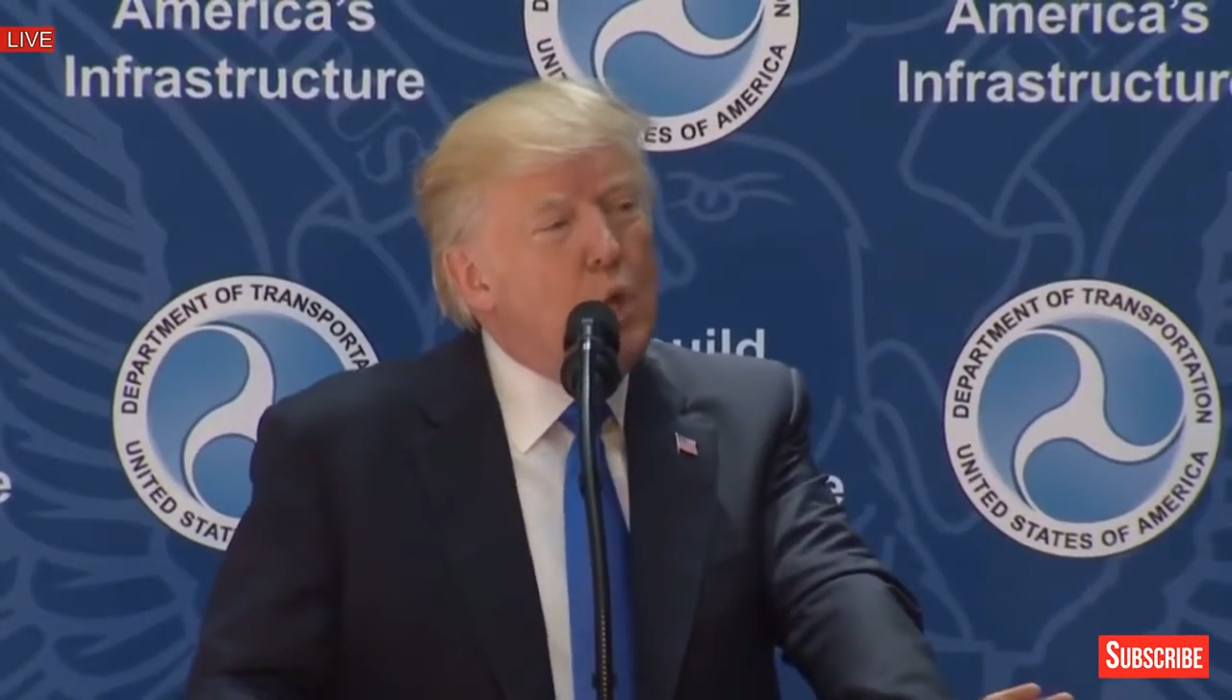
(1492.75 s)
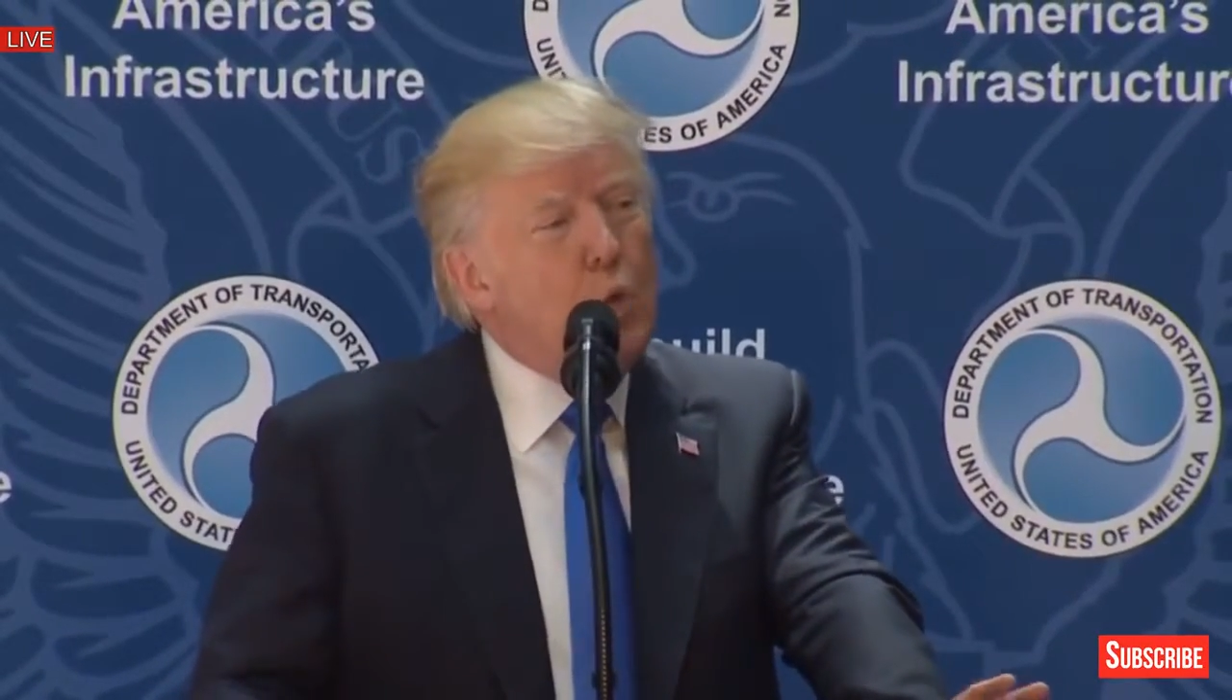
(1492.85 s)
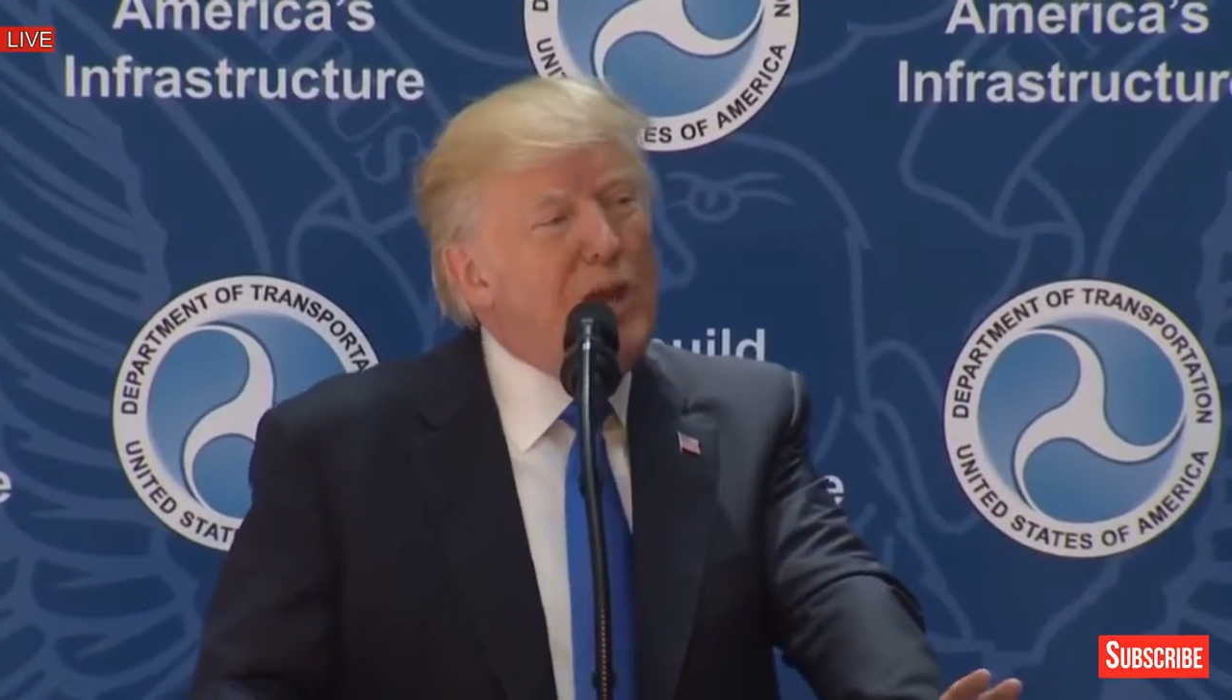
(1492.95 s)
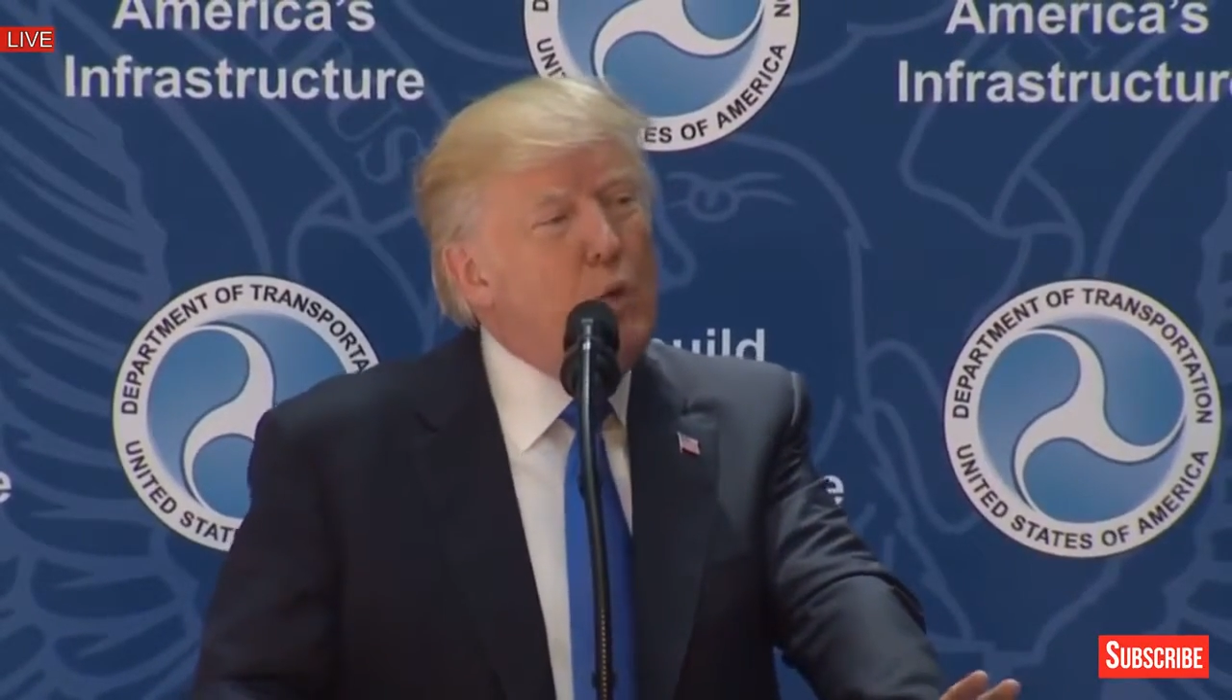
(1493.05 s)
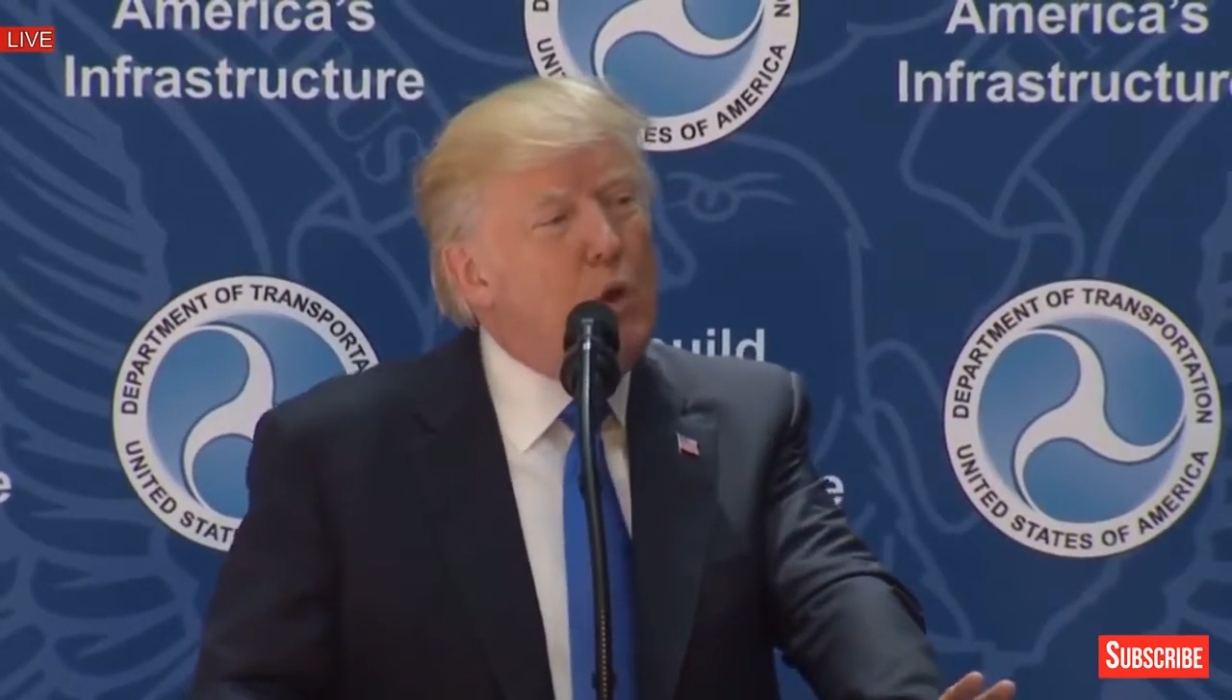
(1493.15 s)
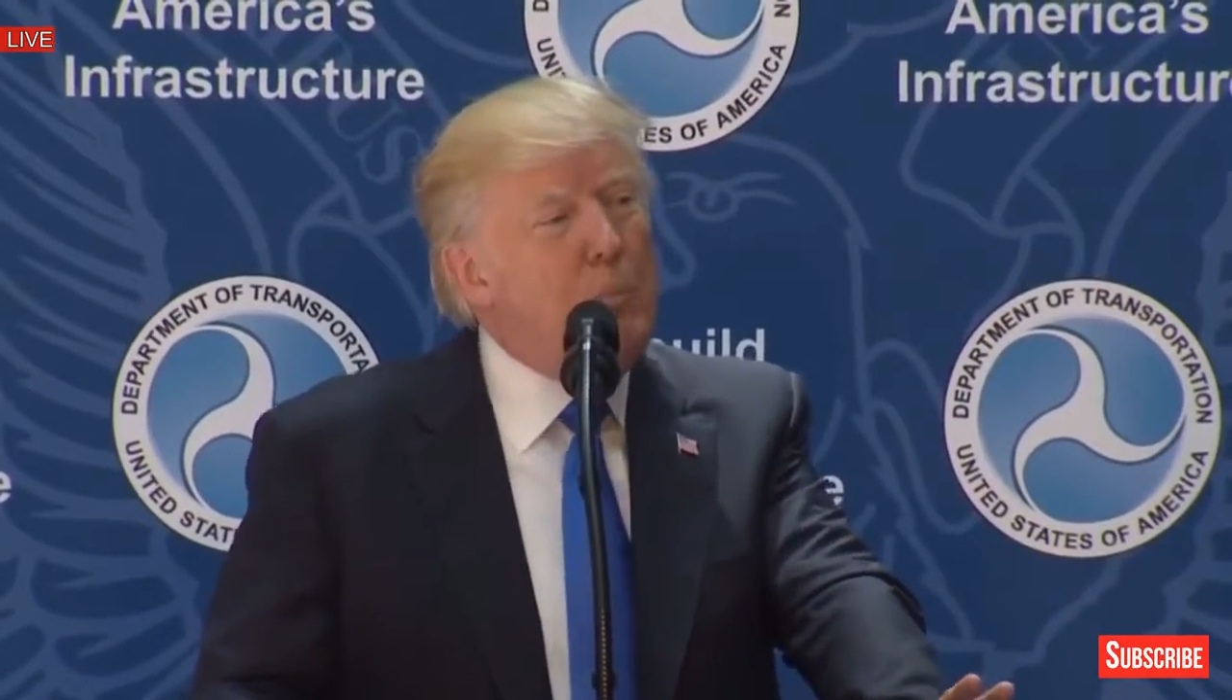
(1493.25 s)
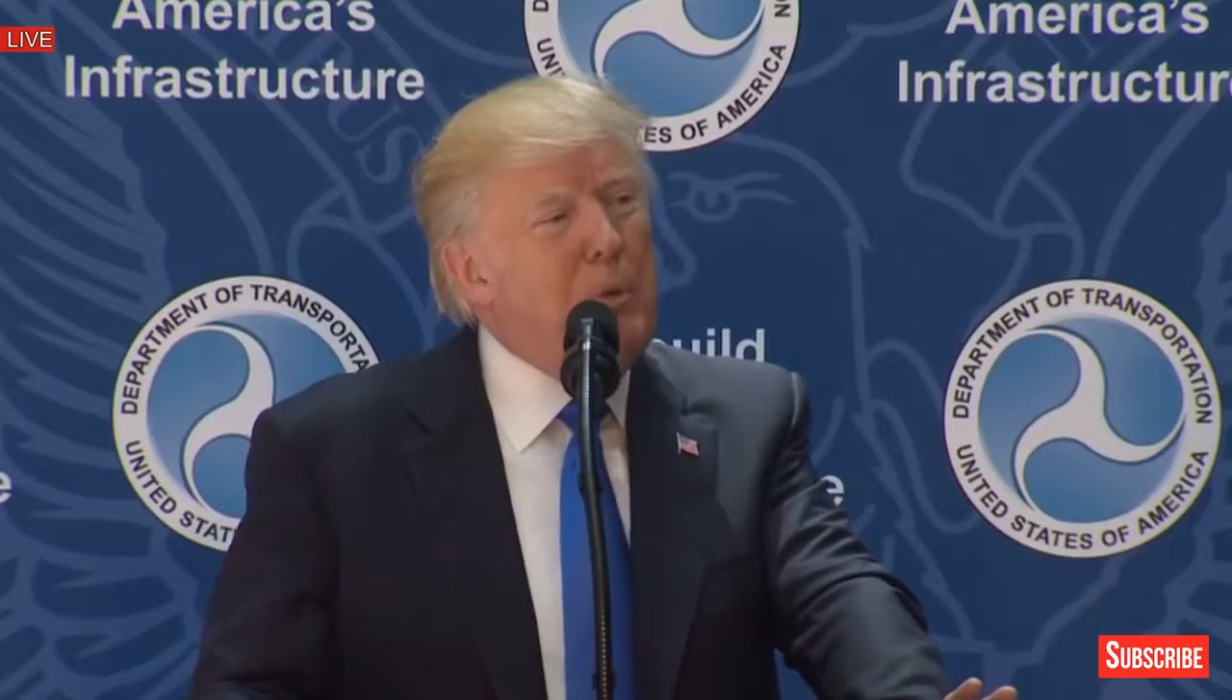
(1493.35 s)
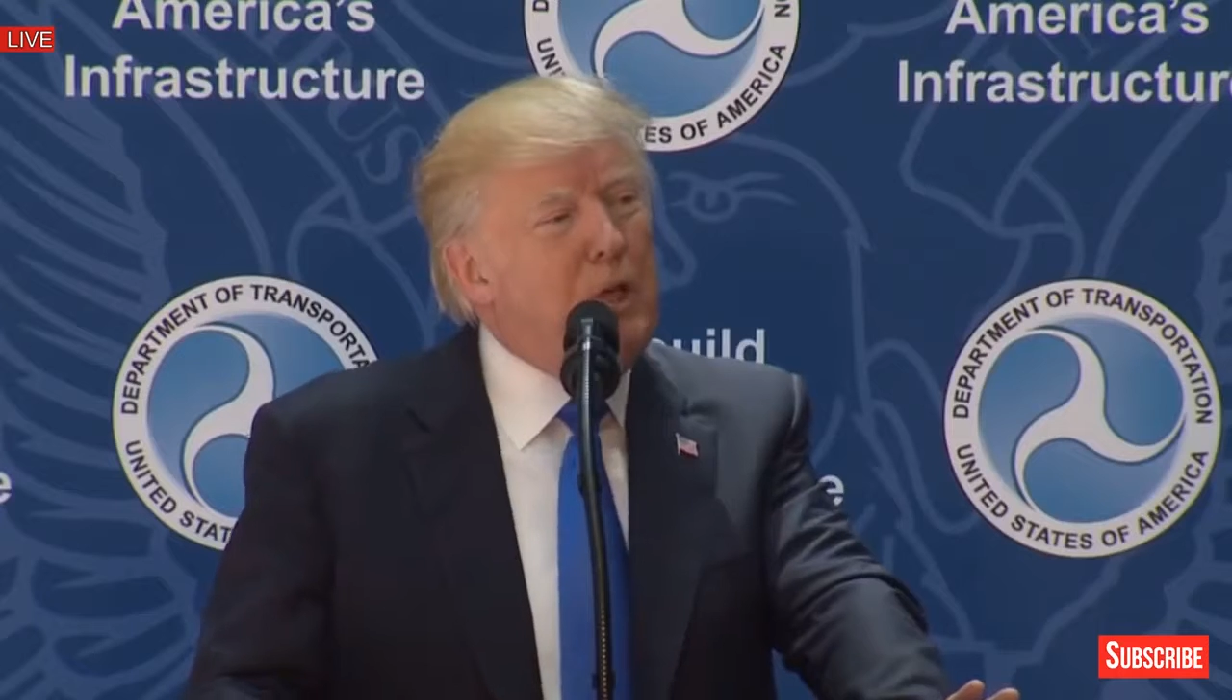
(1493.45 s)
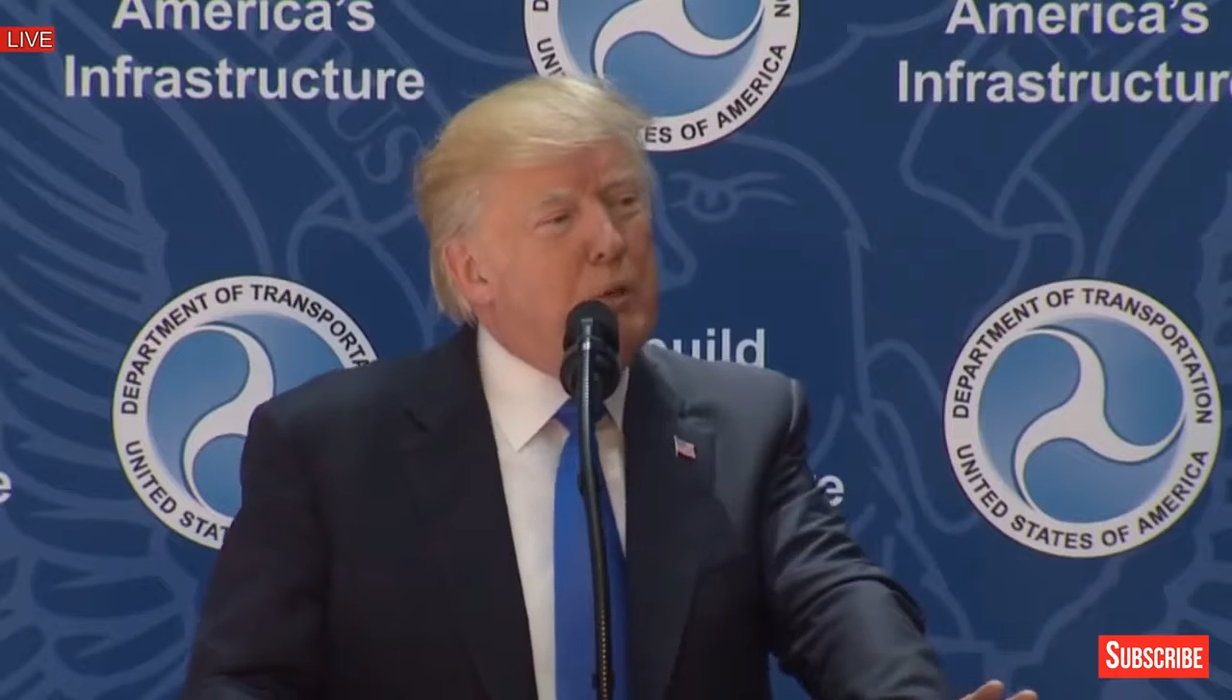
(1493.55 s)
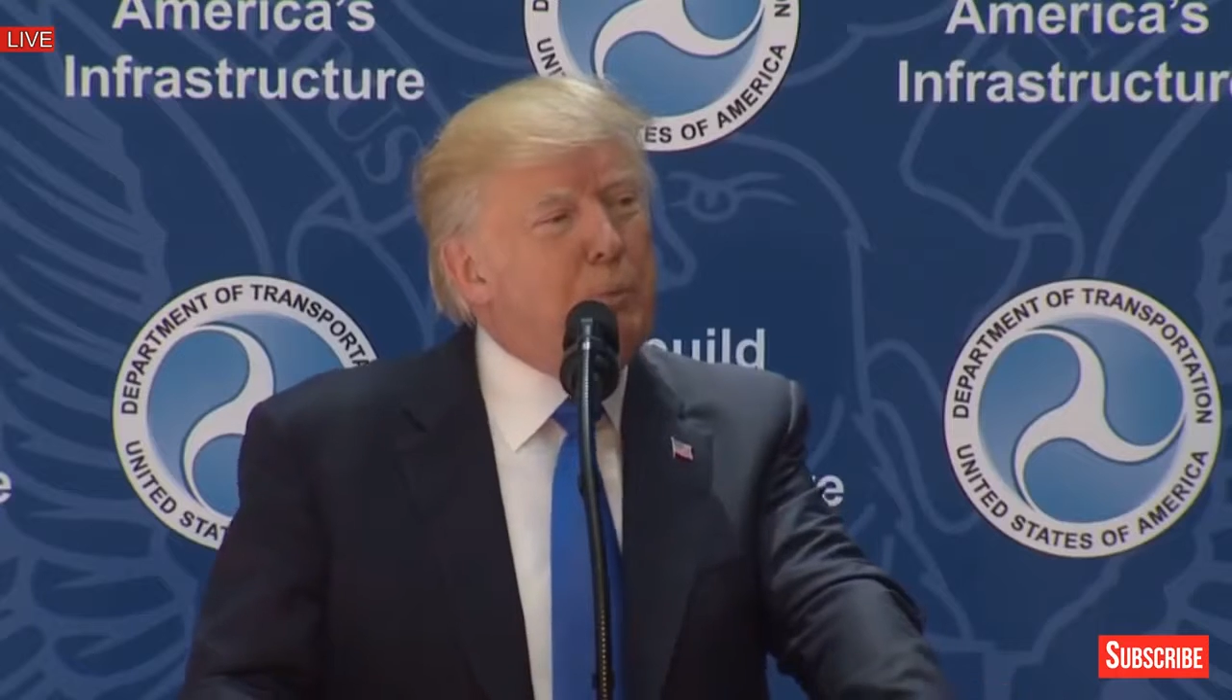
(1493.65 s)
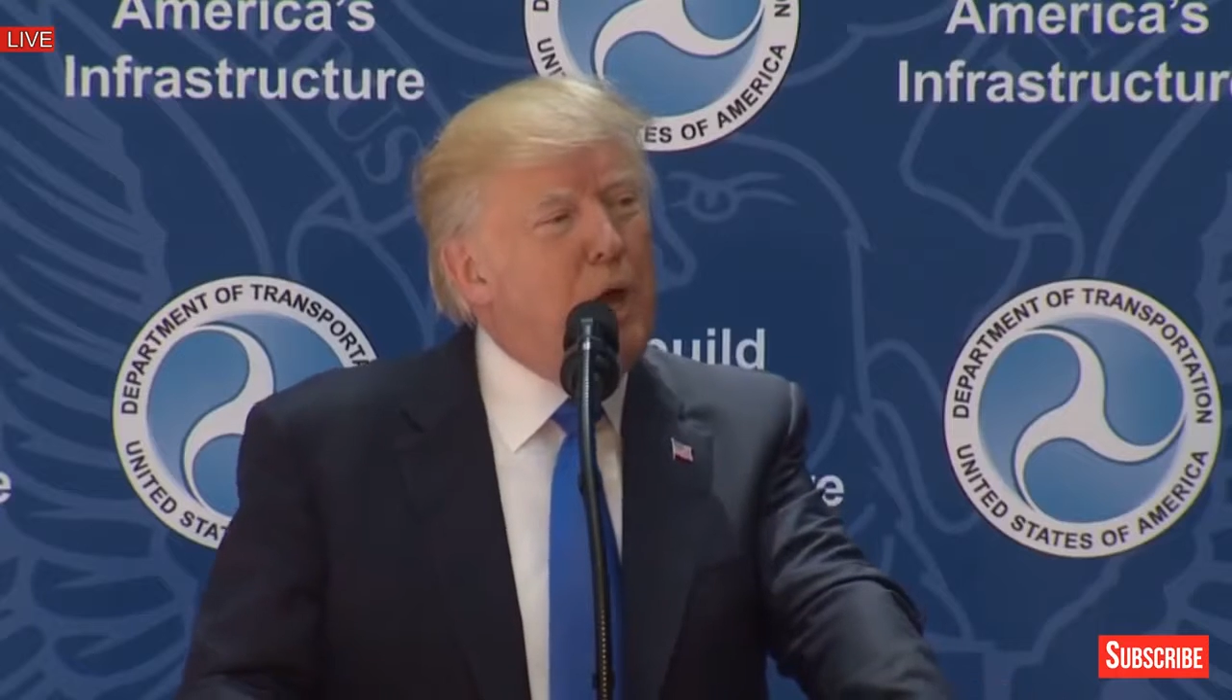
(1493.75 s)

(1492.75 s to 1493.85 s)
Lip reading: we will build